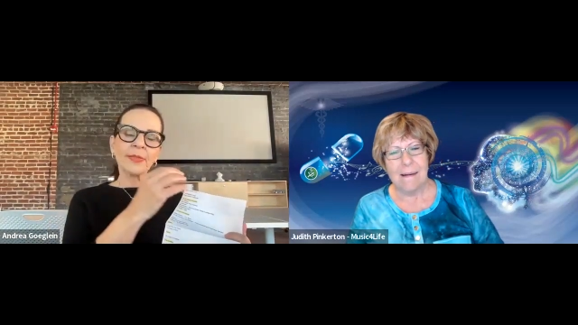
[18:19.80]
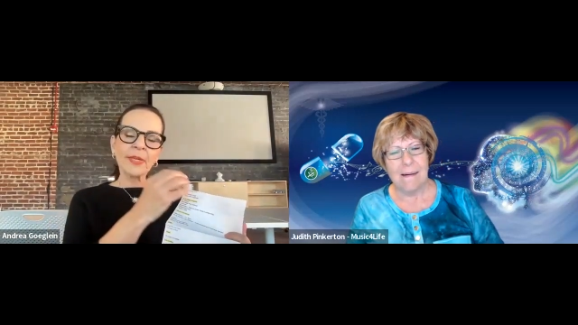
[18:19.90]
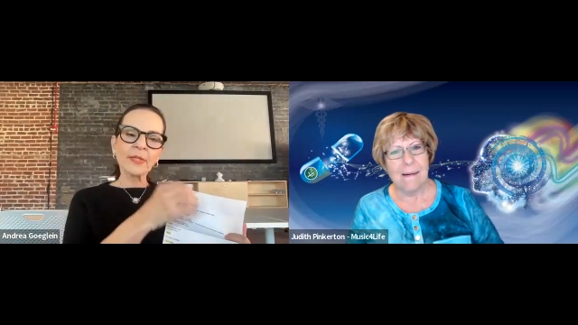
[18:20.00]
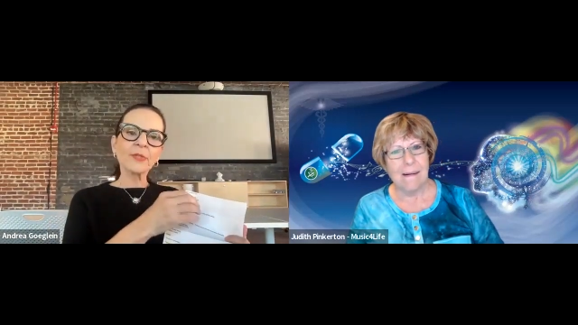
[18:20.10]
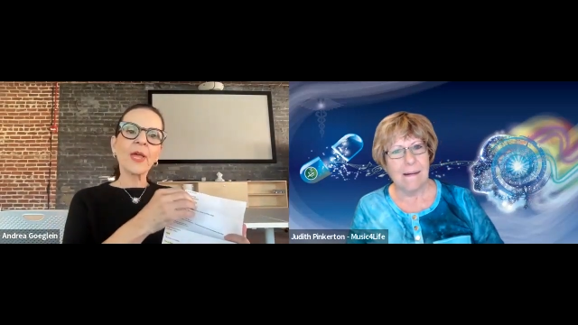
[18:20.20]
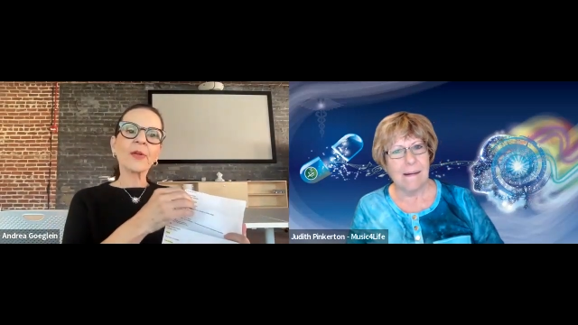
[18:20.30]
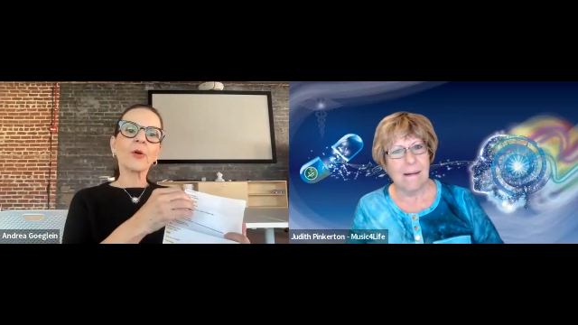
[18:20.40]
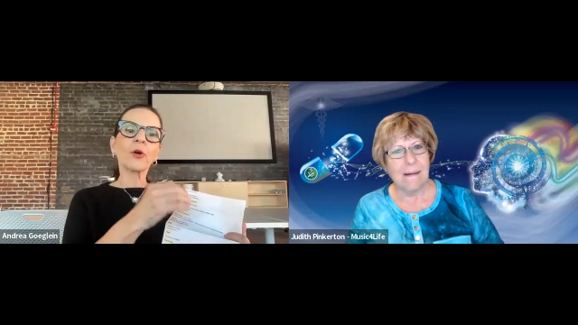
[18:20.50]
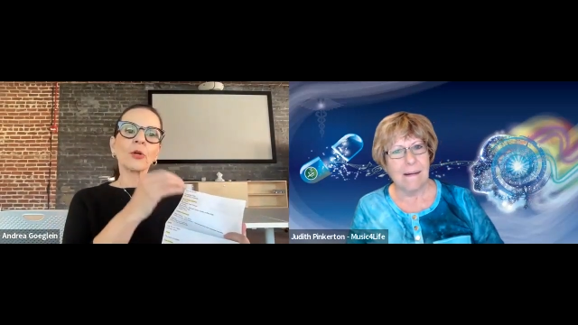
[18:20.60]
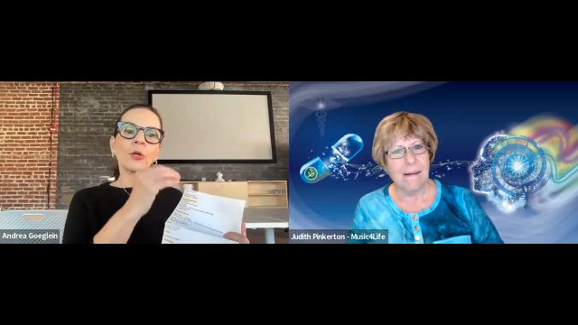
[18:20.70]
Speaker 1: things that
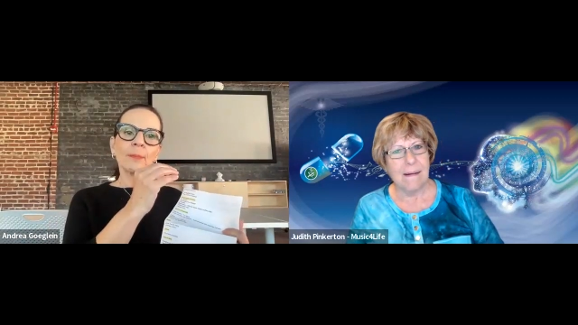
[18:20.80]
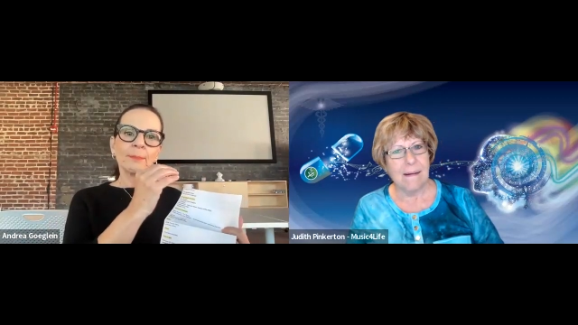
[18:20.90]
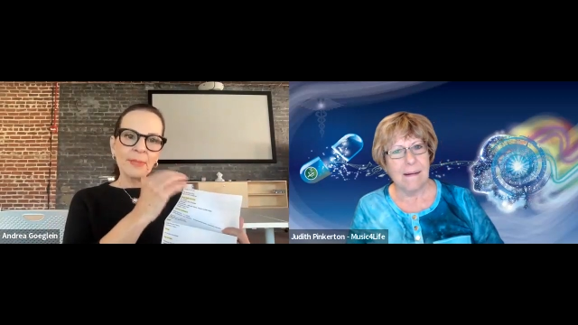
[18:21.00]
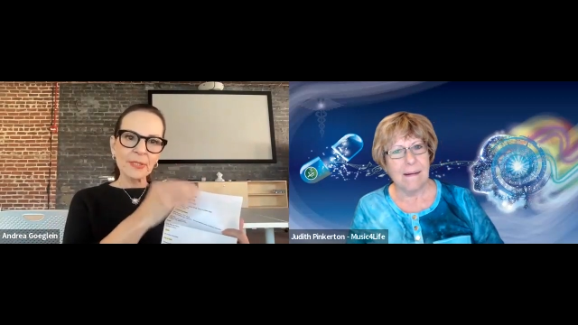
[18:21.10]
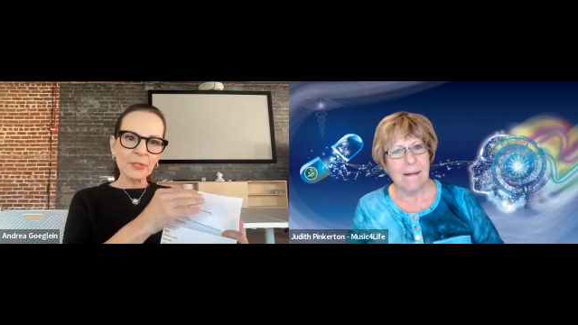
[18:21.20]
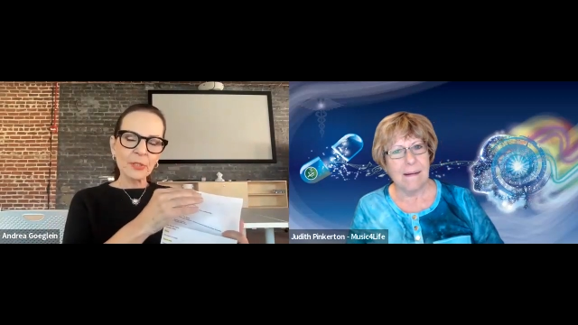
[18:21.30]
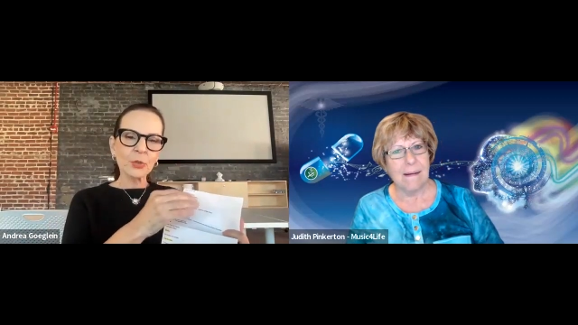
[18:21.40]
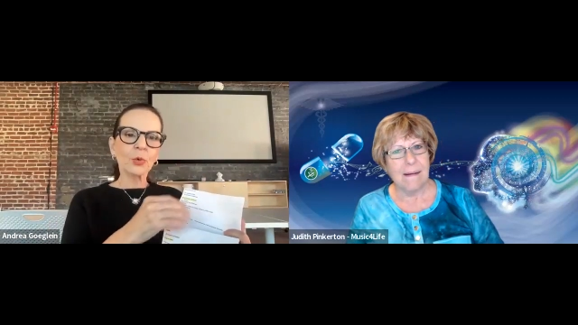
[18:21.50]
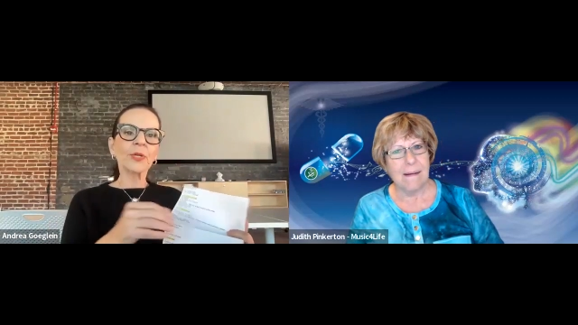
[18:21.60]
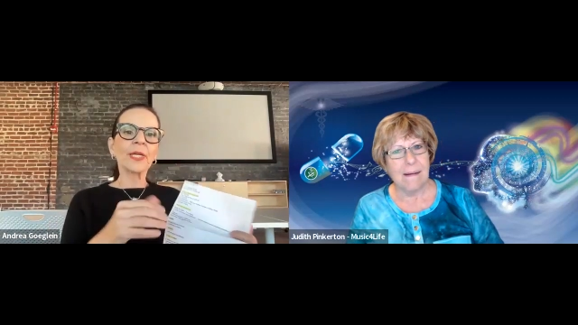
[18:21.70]
are
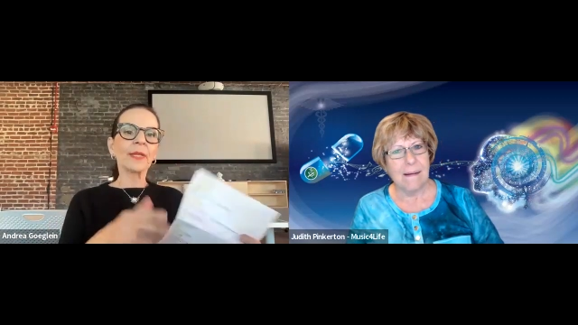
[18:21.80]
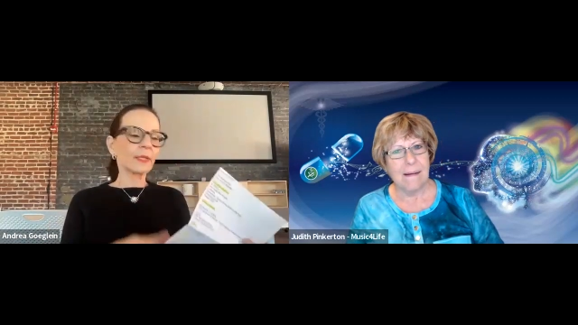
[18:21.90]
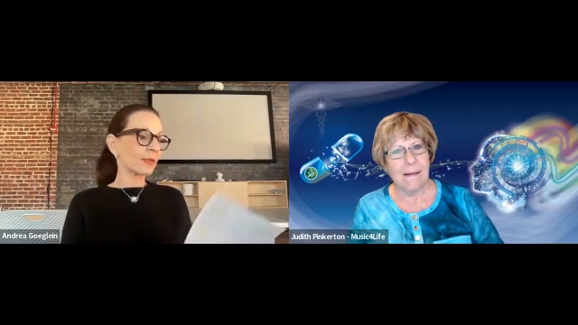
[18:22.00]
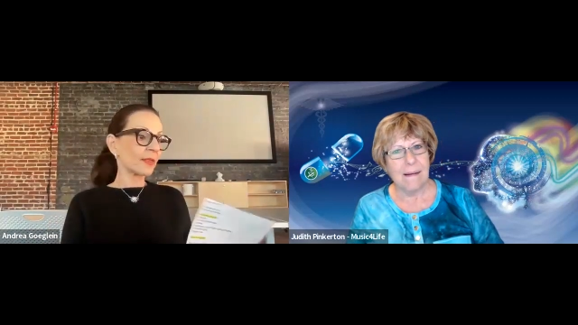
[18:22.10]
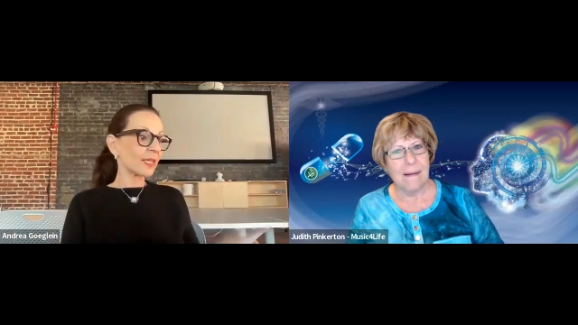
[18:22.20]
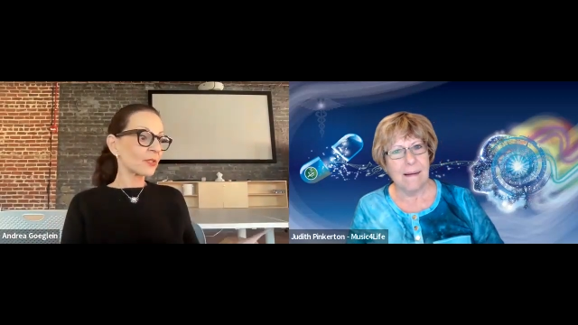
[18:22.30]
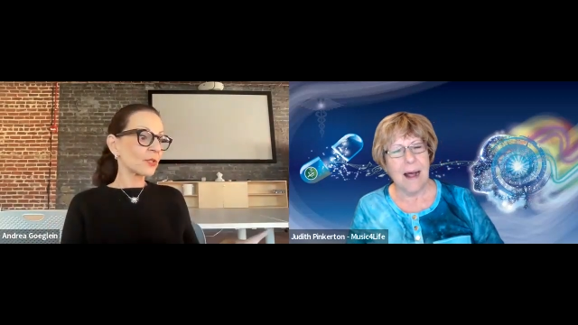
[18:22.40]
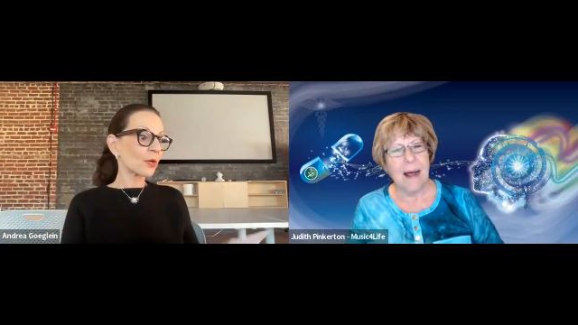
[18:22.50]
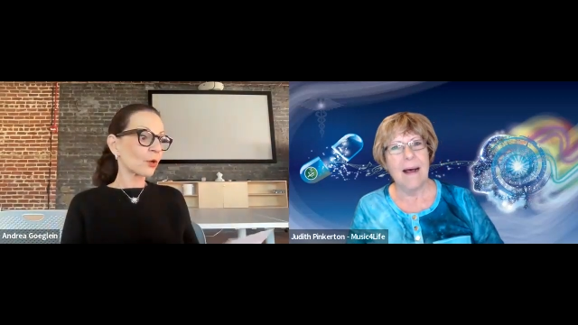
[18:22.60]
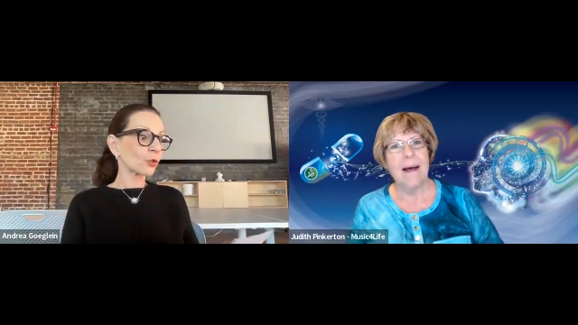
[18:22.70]
business oriented things
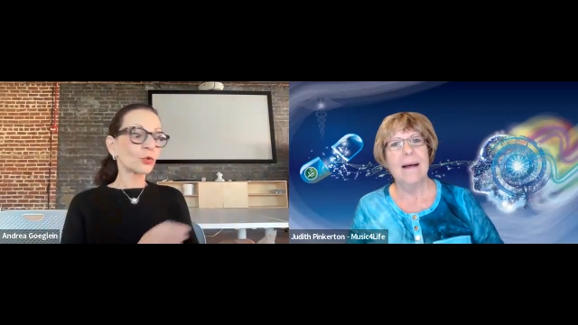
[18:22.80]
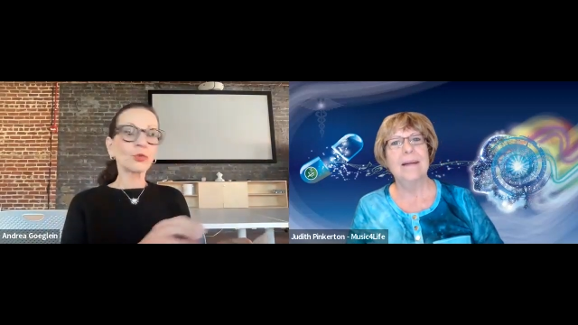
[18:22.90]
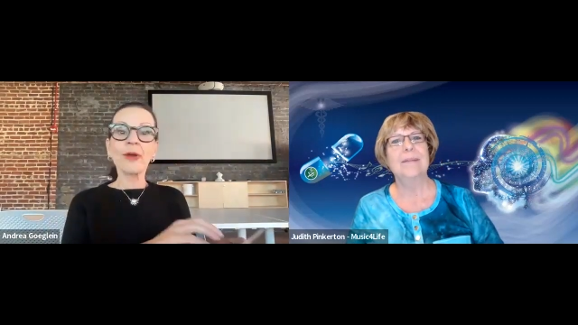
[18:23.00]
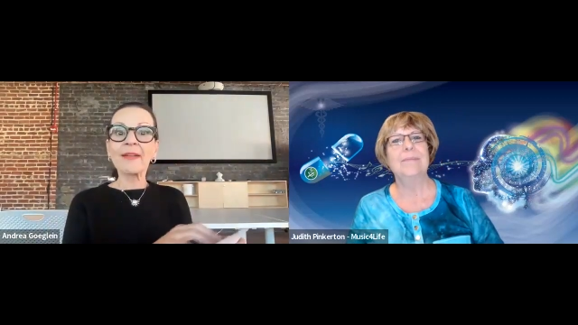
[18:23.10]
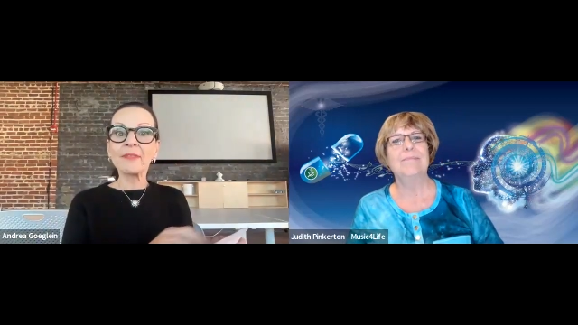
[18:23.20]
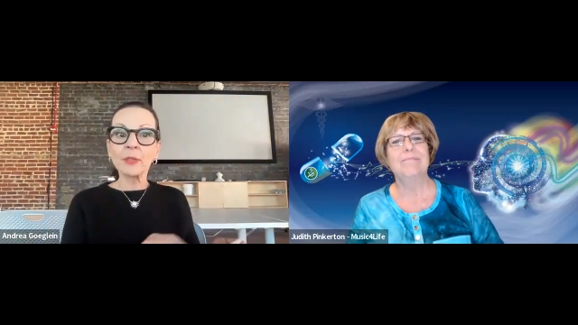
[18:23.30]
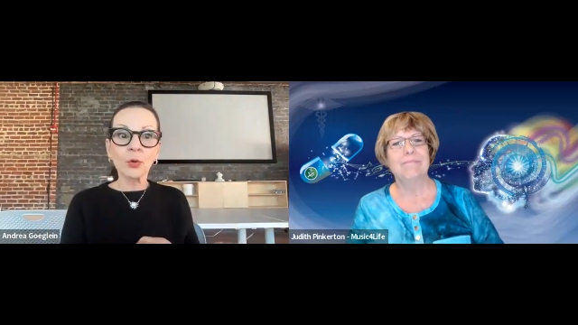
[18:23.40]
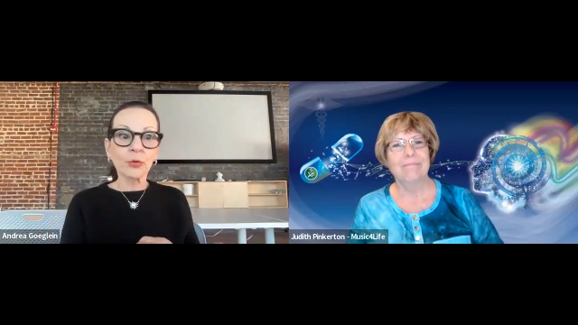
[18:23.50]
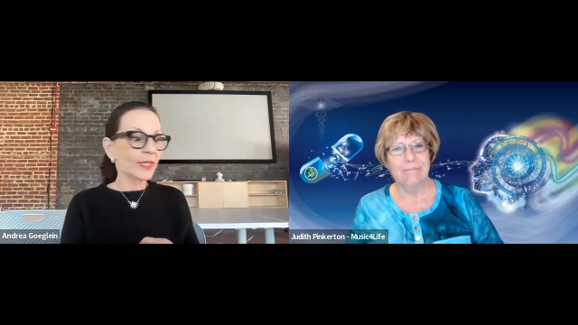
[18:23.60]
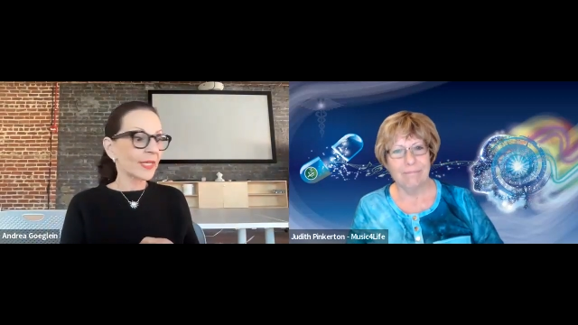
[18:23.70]
that are travel
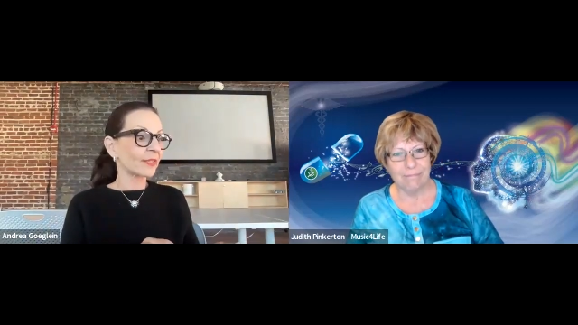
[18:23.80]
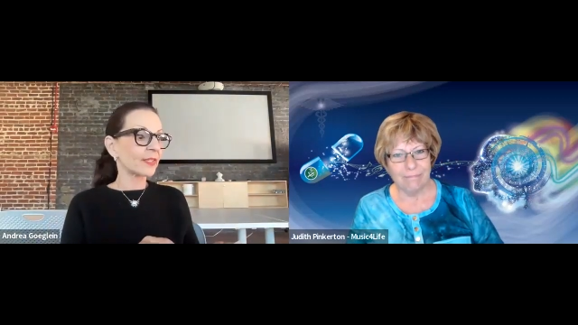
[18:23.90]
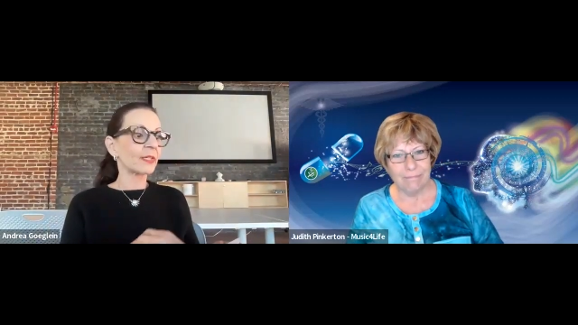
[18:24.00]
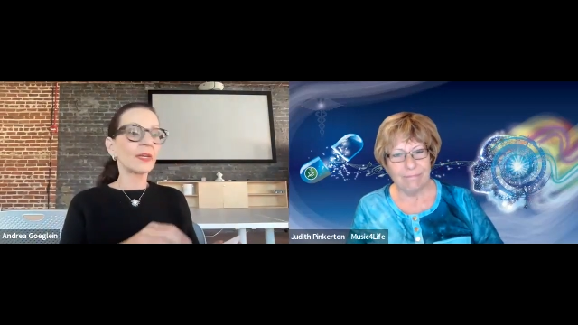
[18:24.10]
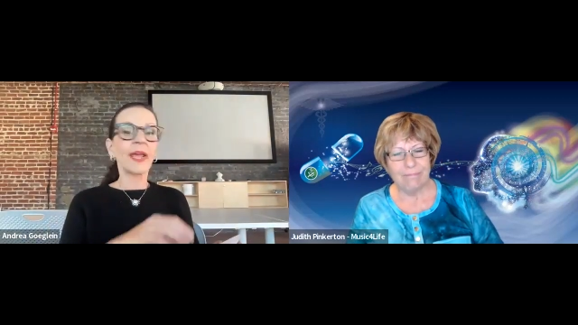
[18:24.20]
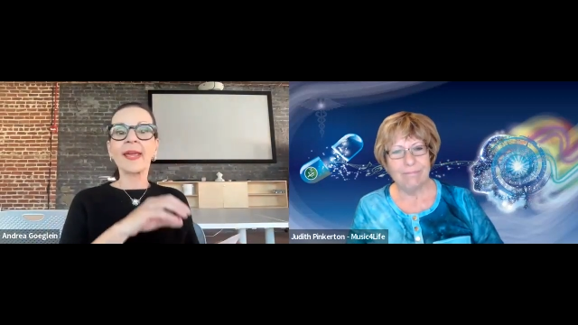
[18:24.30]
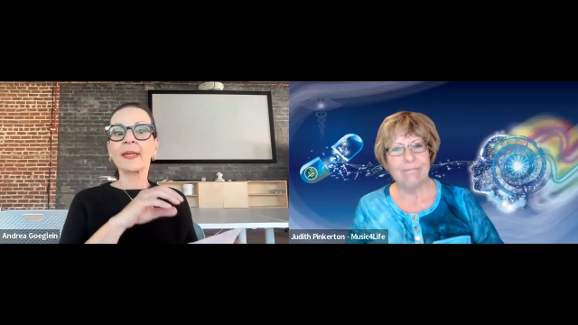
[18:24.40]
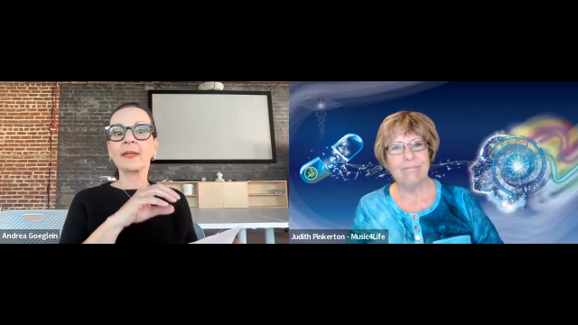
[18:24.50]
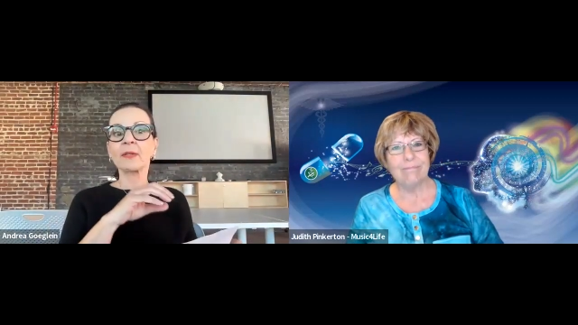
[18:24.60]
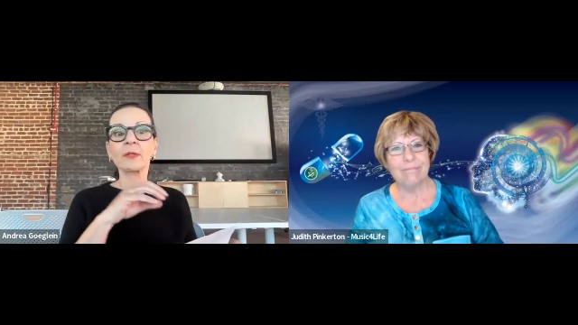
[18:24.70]
oriented
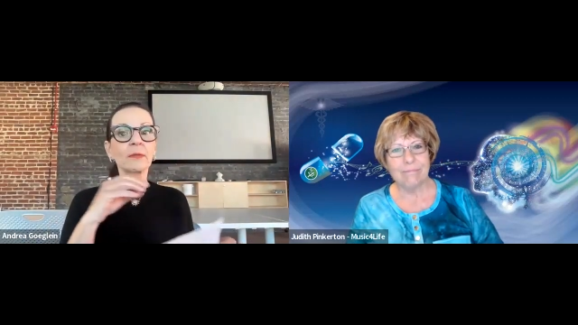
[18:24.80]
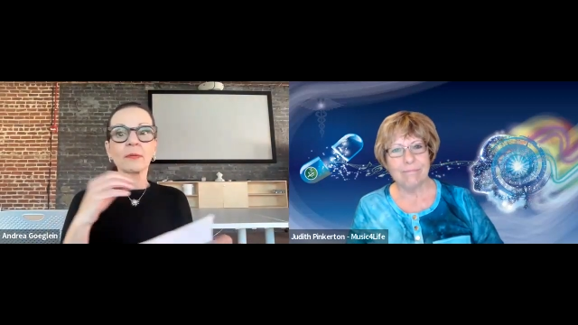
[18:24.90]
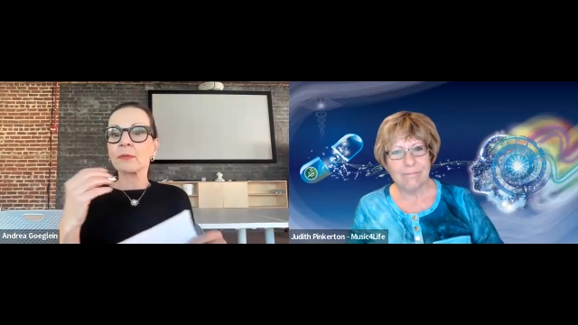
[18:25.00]
and